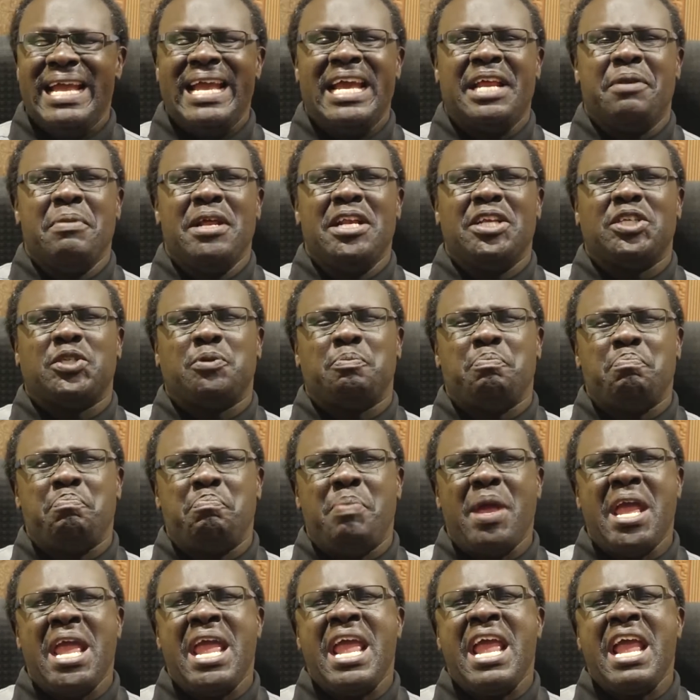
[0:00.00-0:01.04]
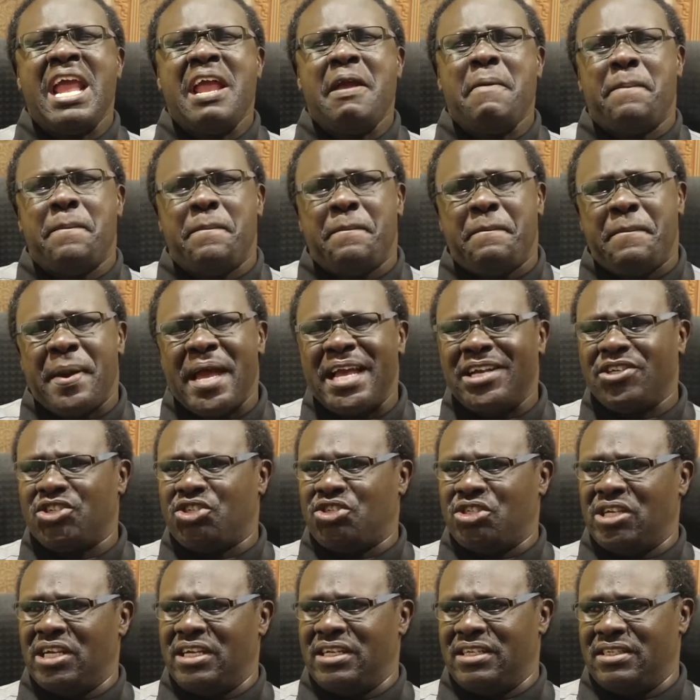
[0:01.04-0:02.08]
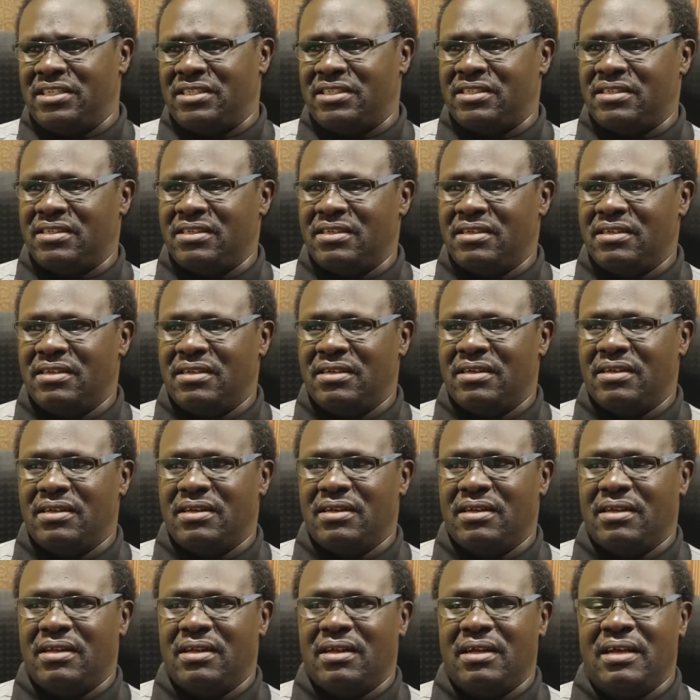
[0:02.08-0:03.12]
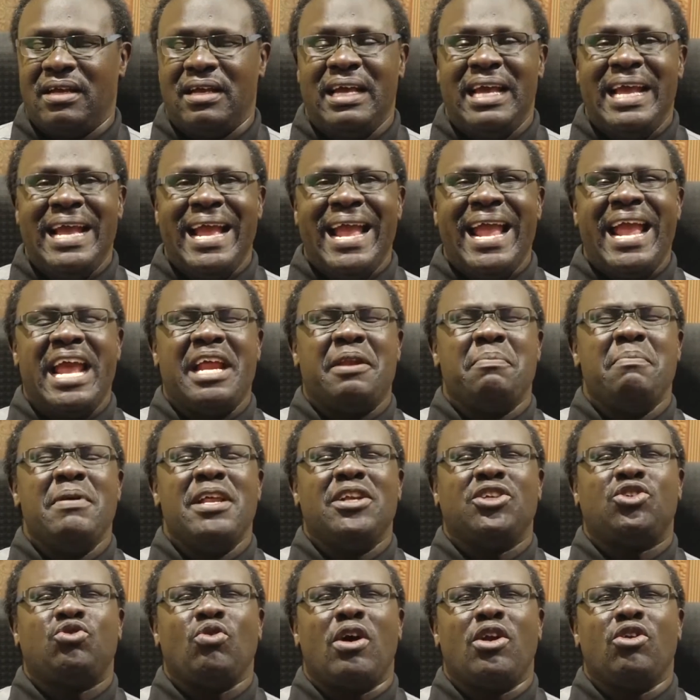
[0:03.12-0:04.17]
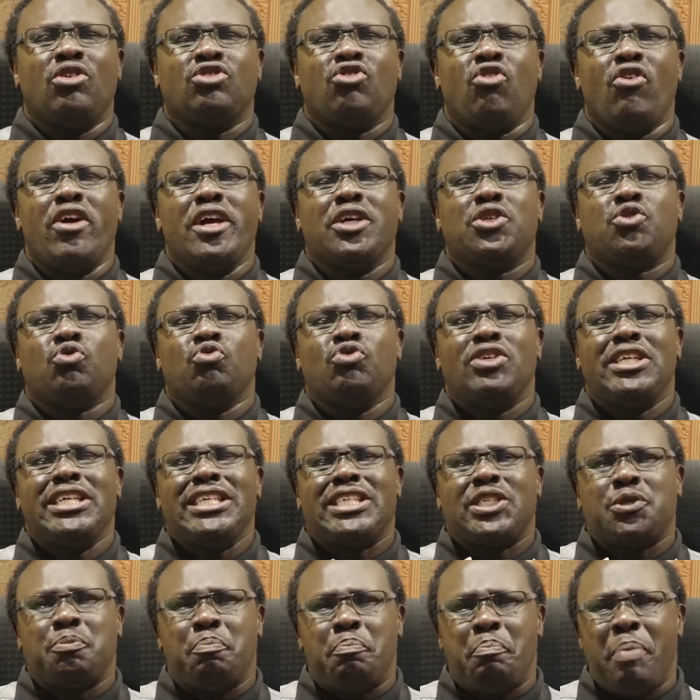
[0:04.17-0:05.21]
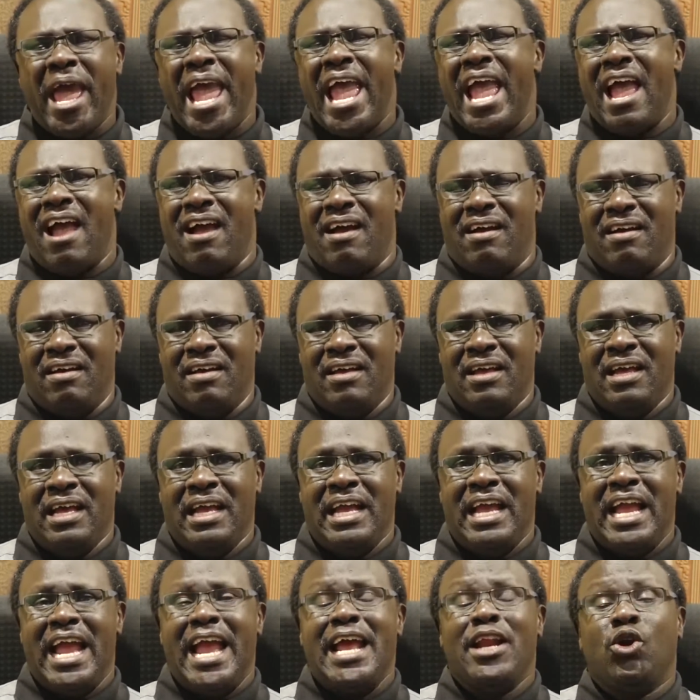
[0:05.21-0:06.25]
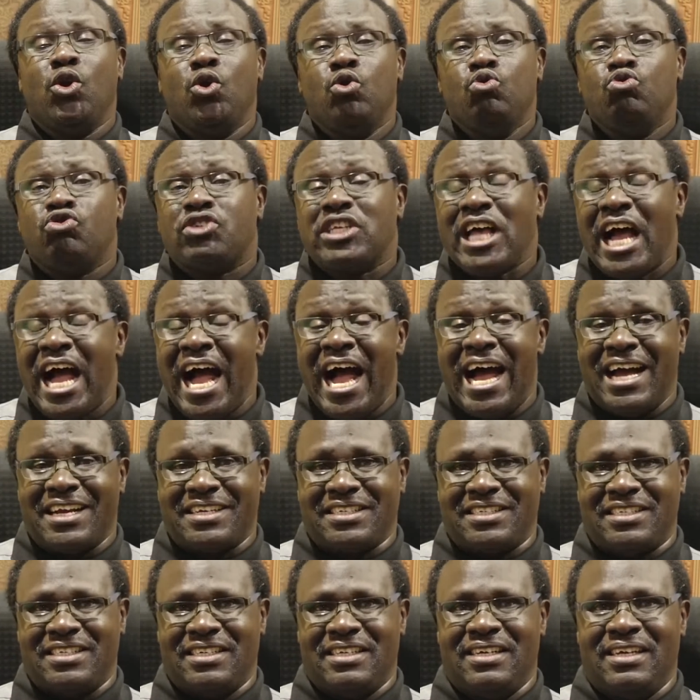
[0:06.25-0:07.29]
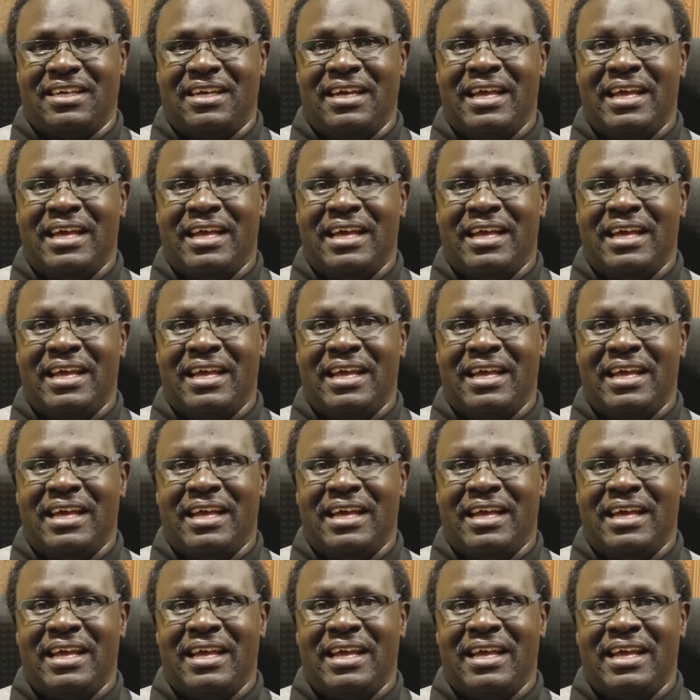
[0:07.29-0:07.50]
It means being patient. It means you are not going to despair and lose heart